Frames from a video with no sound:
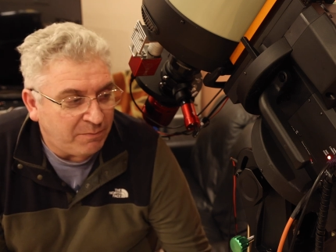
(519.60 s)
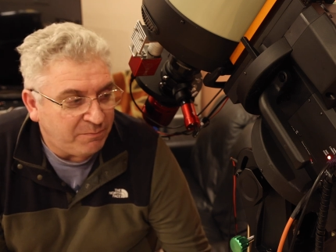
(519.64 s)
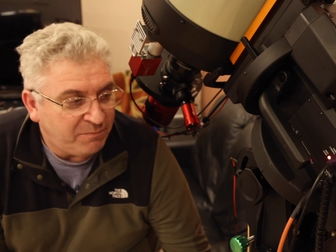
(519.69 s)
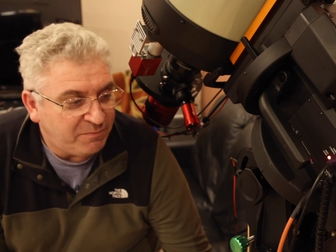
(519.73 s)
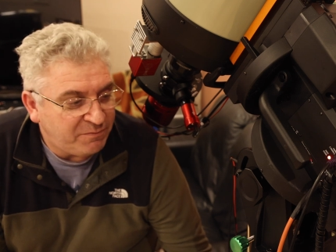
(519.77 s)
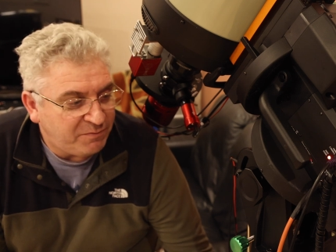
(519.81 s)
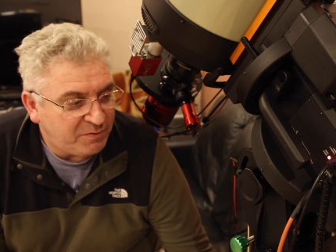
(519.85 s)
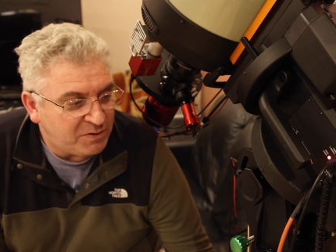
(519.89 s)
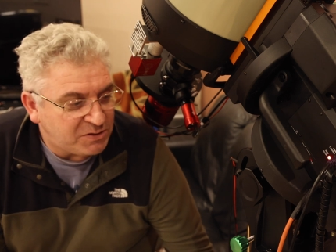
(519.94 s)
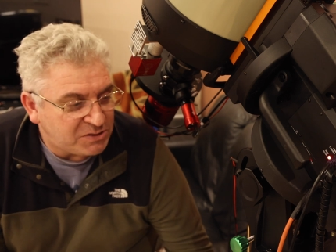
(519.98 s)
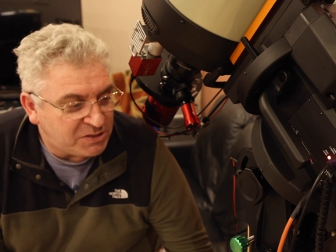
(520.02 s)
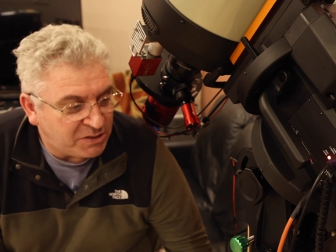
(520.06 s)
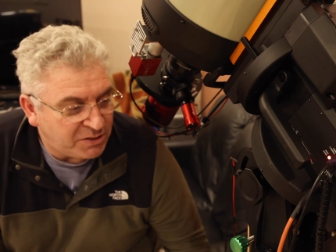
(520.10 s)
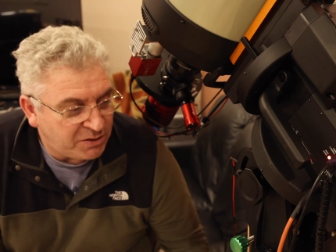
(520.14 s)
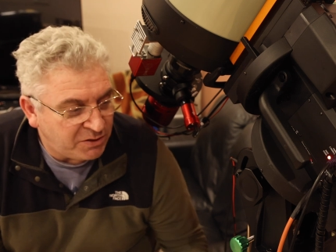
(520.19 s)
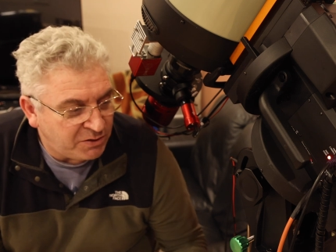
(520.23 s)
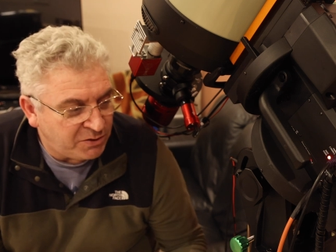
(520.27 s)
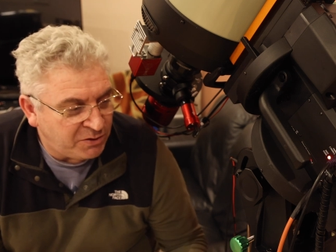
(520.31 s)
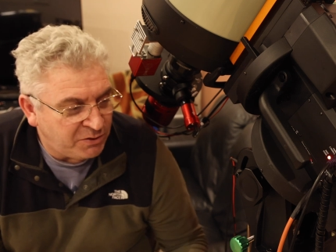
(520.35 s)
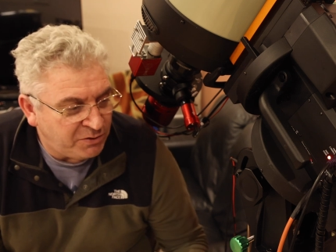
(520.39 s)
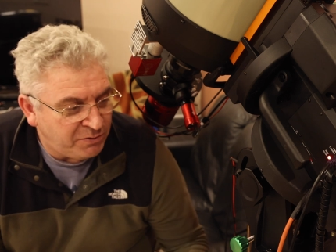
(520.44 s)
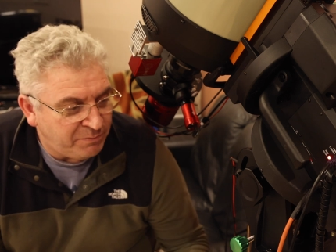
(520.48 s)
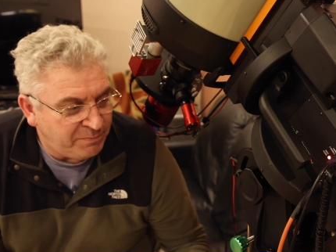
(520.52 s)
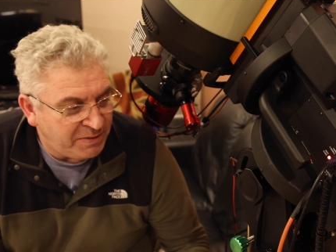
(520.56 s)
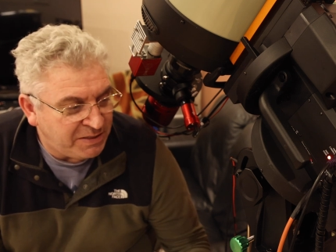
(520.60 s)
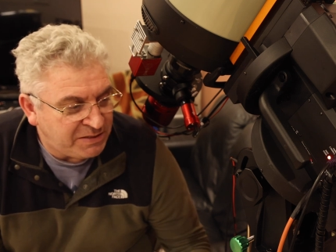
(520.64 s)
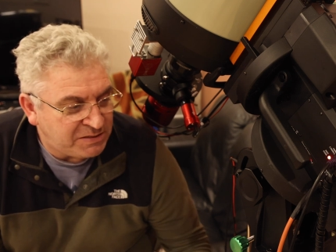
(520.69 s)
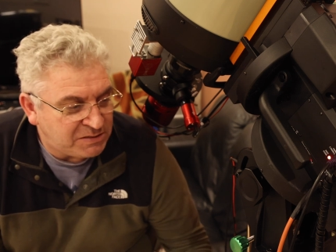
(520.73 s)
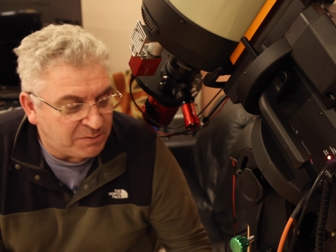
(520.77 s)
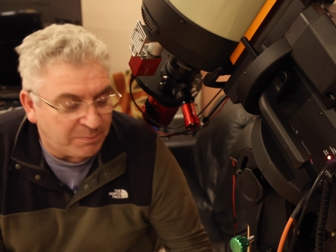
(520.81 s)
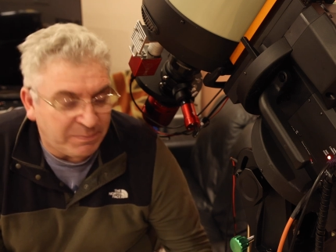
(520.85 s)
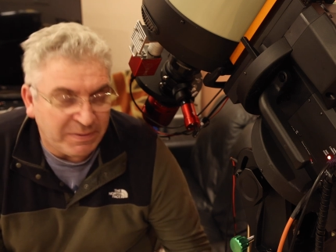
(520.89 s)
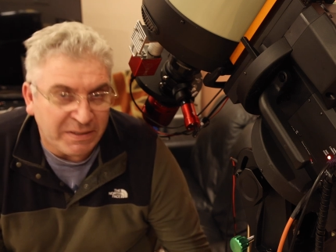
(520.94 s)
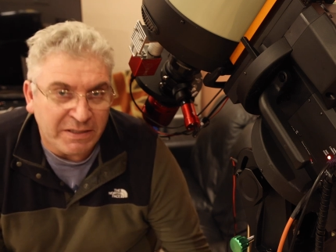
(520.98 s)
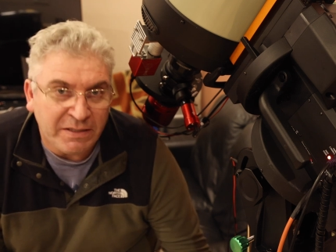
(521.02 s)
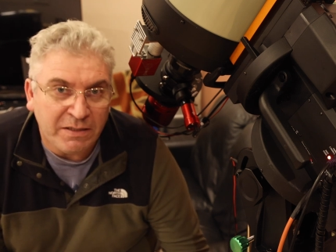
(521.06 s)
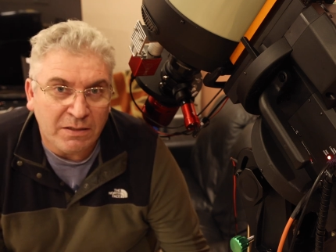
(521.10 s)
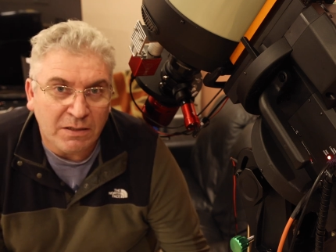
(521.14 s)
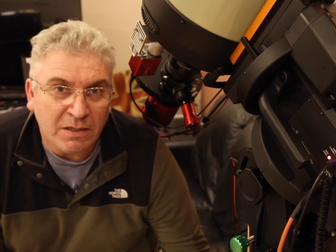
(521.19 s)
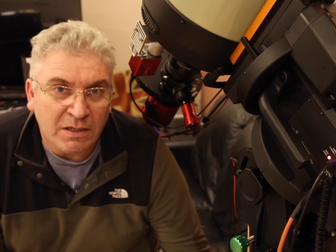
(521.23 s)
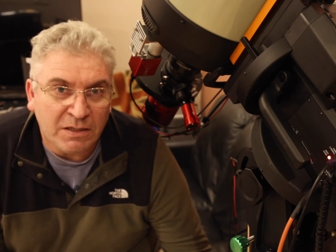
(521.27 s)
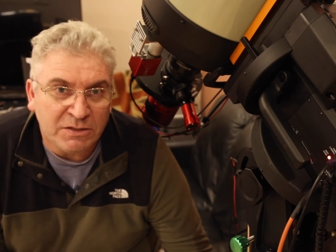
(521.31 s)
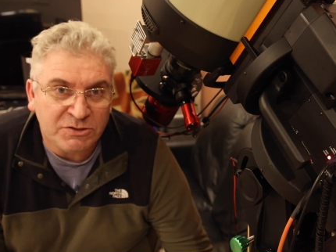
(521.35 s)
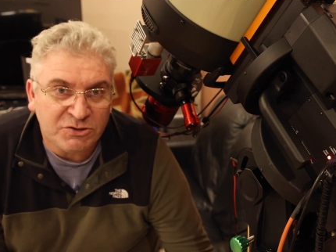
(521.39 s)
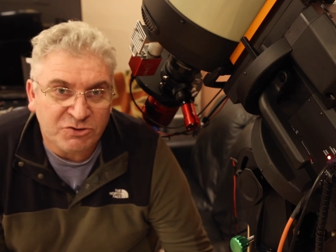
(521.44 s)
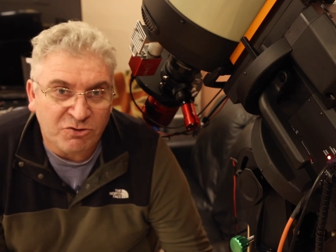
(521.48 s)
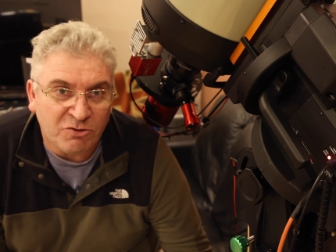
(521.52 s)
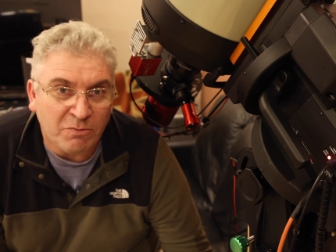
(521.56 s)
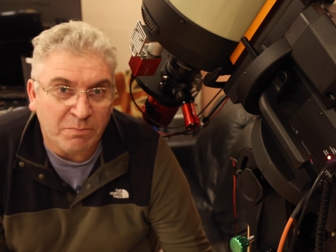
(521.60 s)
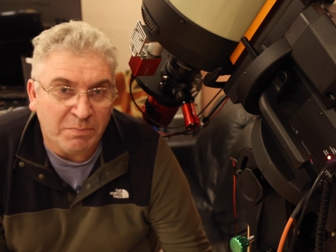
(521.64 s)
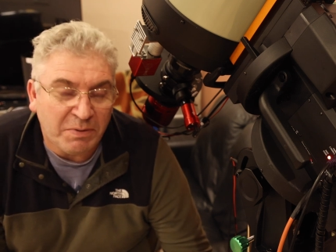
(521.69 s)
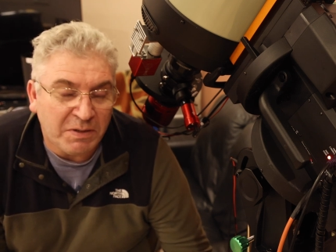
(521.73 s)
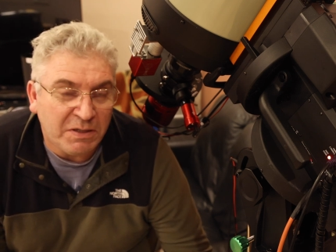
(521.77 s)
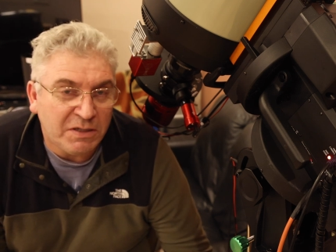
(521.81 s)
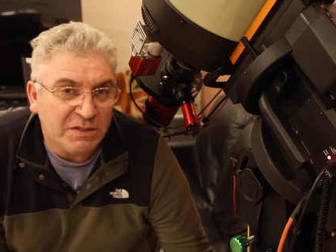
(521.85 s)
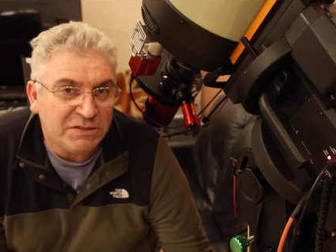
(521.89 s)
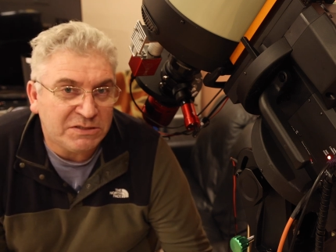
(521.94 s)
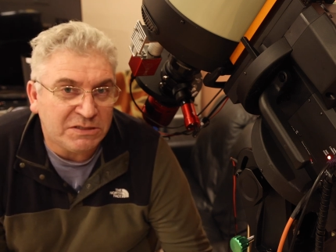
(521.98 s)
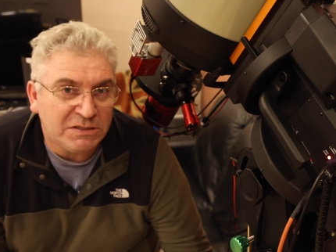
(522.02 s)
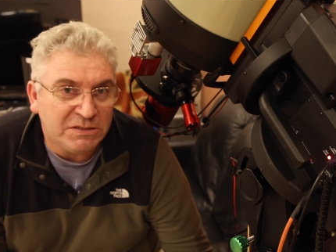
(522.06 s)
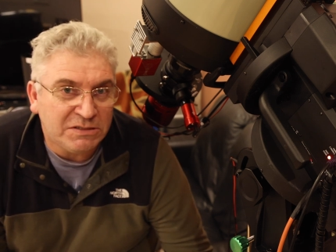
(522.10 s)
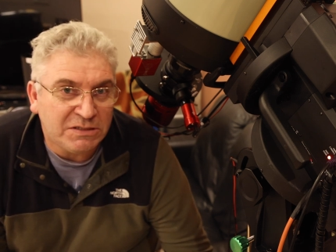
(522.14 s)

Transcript: Firstly, you need to be a strong person